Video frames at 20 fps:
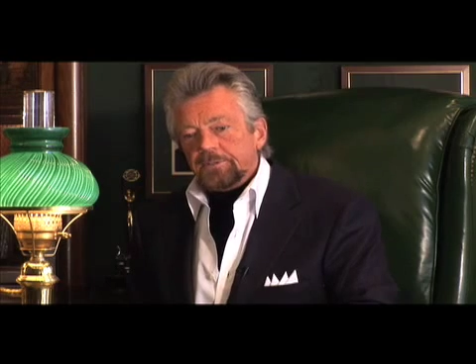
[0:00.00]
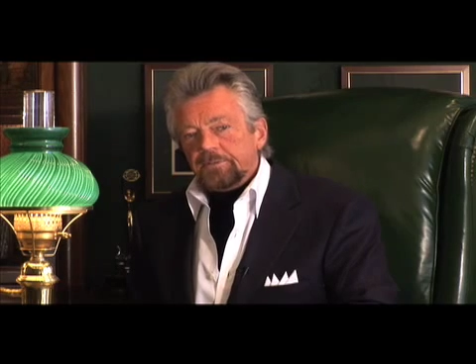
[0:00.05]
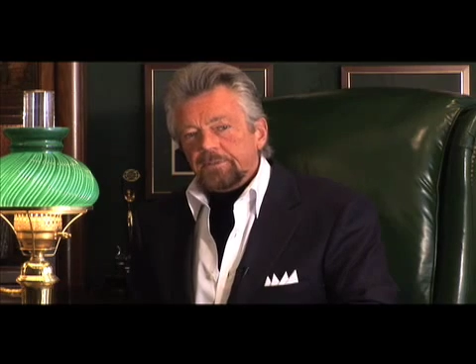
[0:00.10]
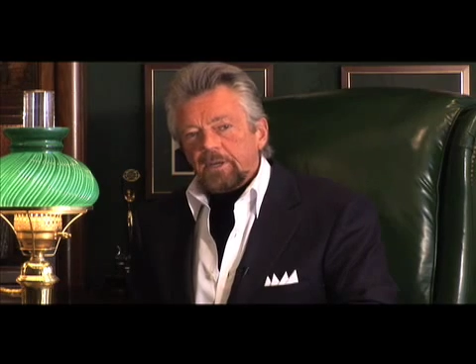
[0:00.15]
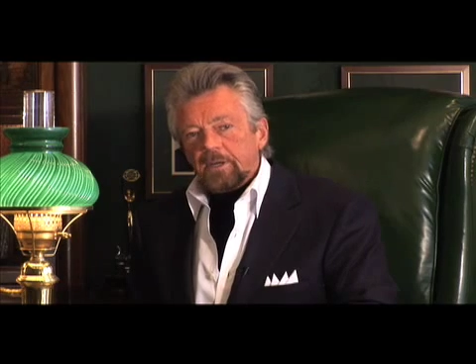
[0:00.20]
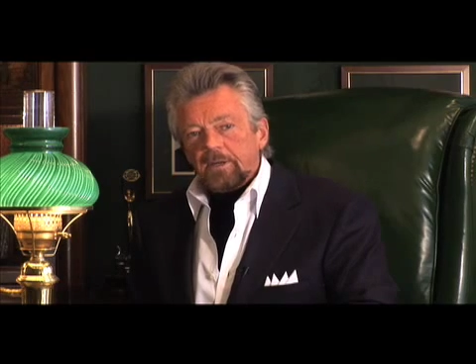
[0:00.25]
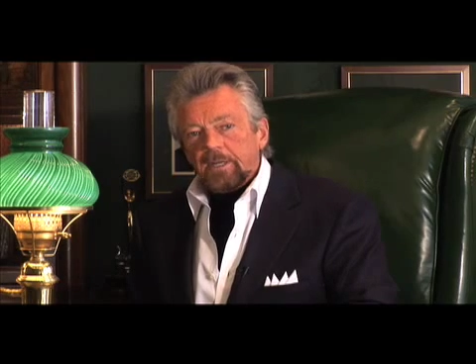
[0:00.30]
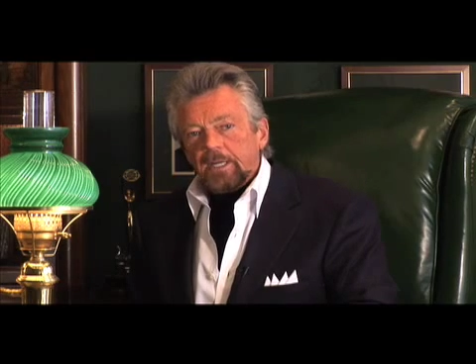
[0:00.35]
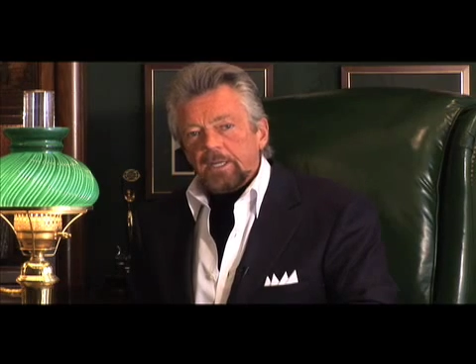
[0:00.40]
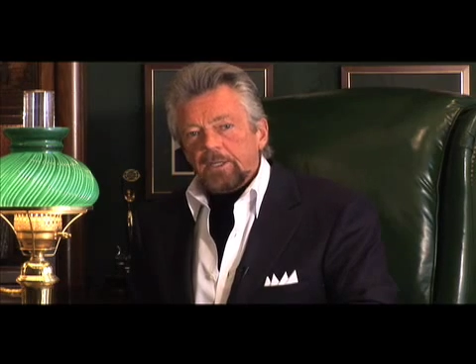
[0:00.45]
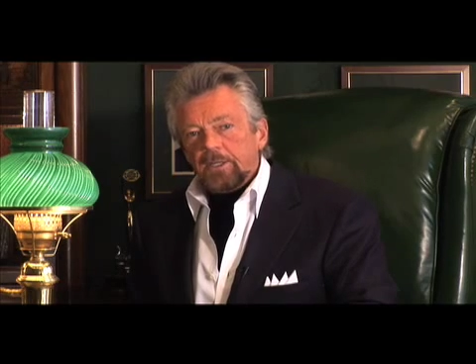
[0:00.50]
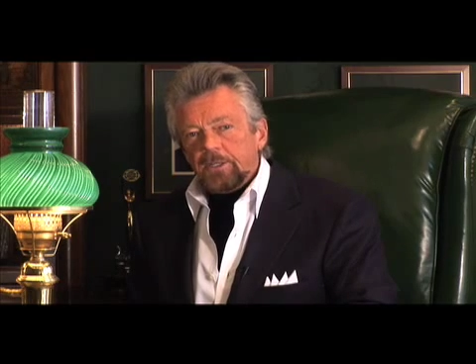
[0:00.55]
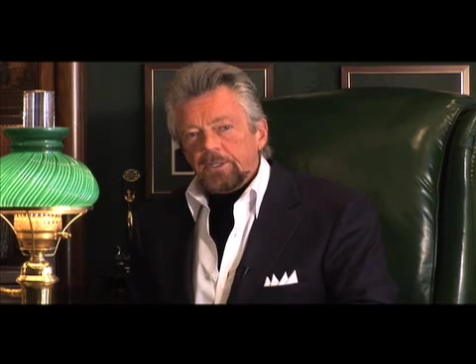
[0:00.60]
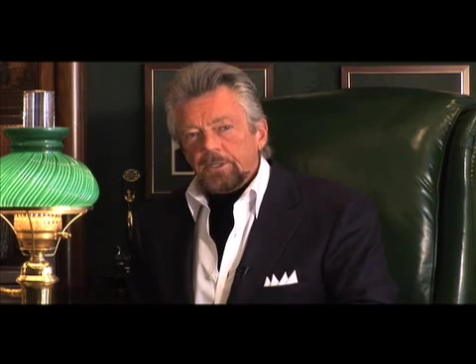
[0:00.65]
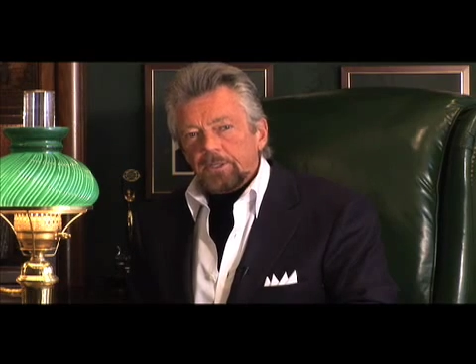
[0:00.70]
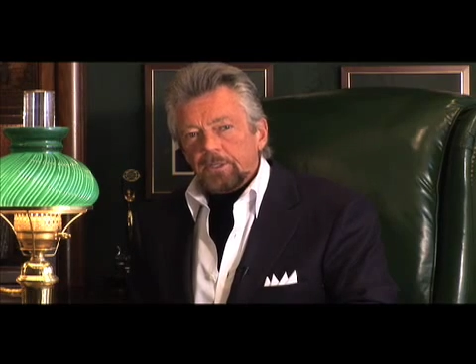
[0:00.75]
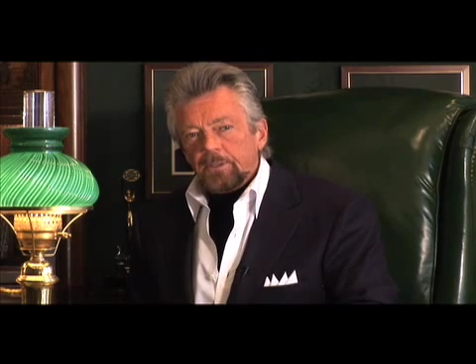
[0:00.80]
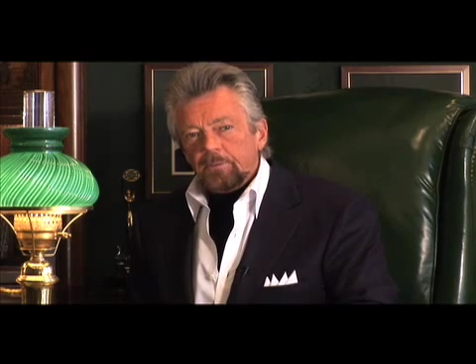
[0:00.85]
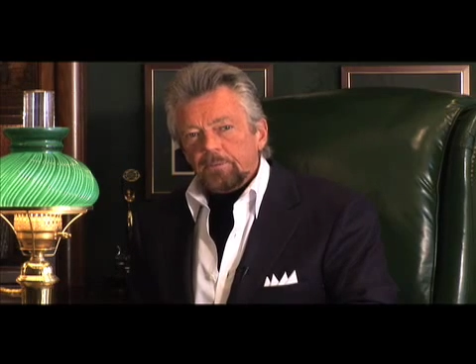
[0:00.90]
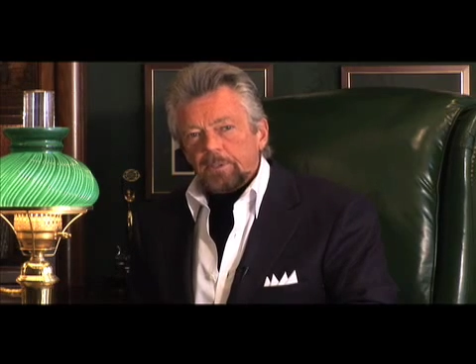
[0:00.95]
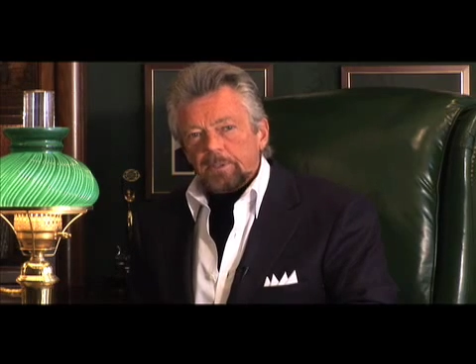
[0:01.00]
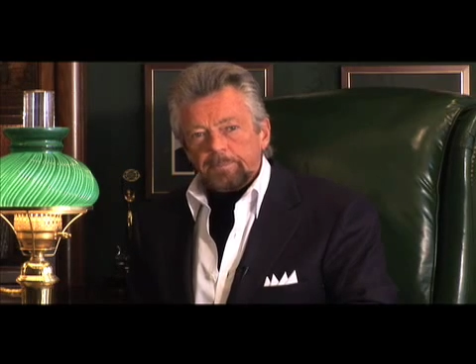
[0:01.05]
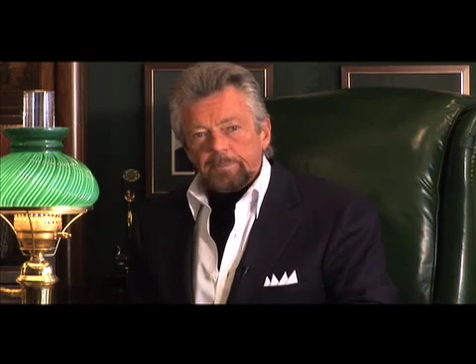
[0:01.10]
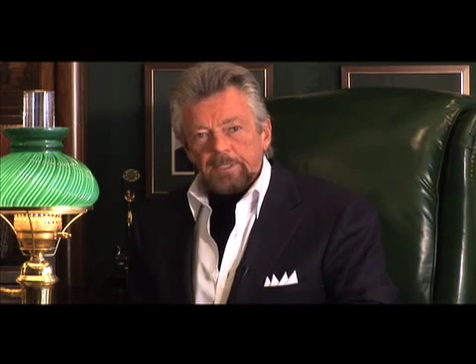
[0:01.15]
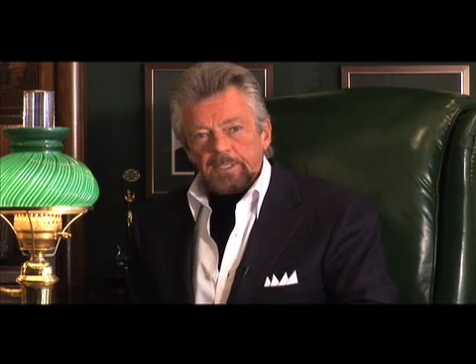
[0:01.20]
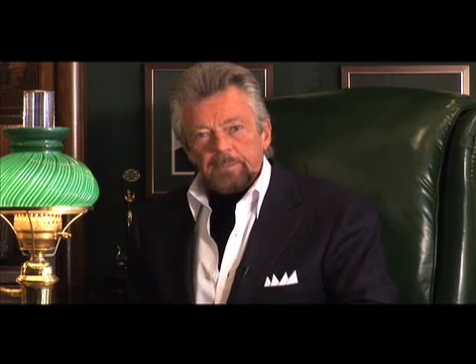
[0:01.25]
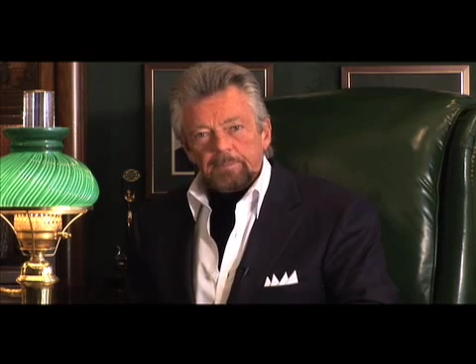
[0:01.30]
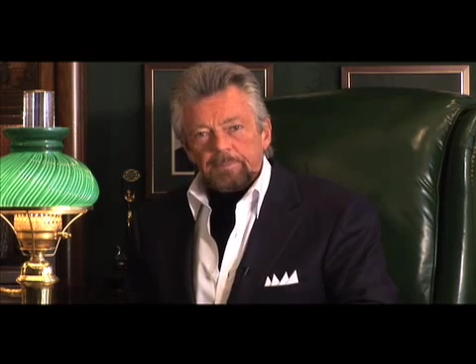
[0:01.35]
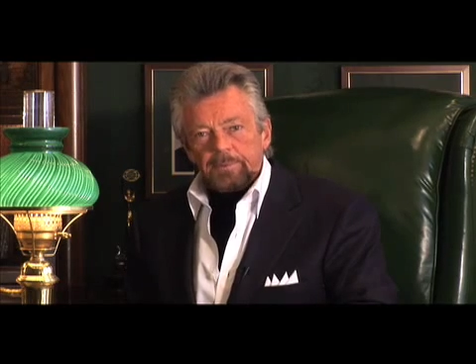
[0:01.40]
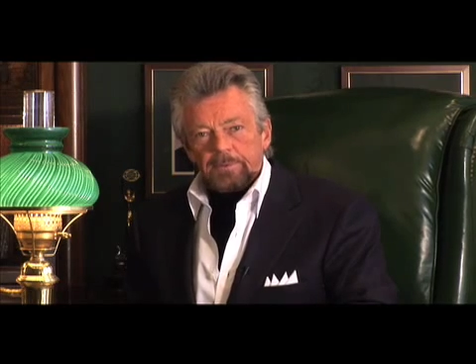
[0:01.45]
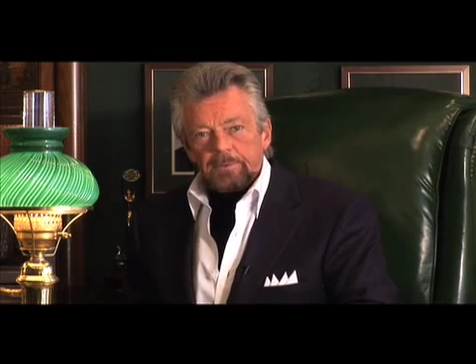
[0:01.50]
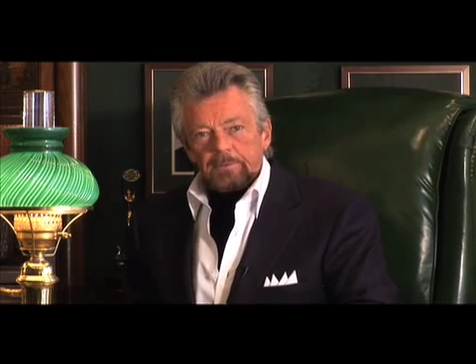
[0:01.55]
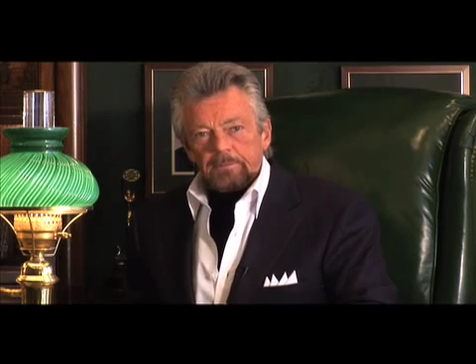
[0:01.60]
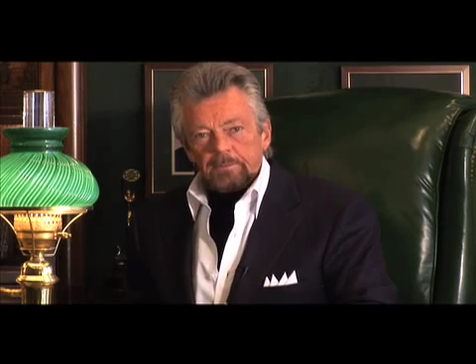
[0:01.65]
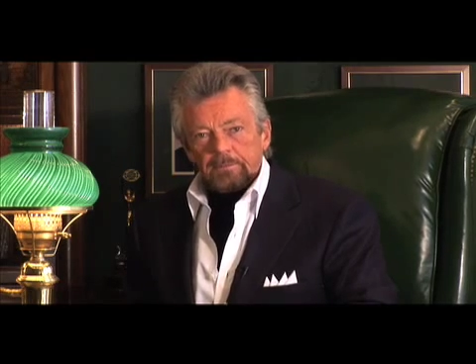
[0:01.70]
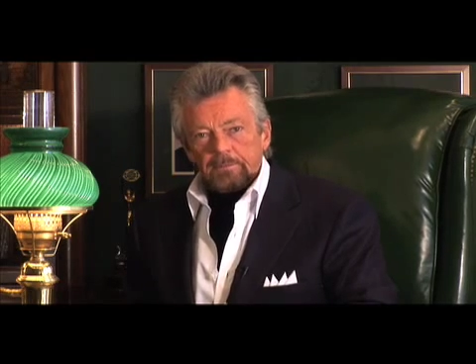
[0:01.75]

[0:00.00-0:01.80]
very good with people.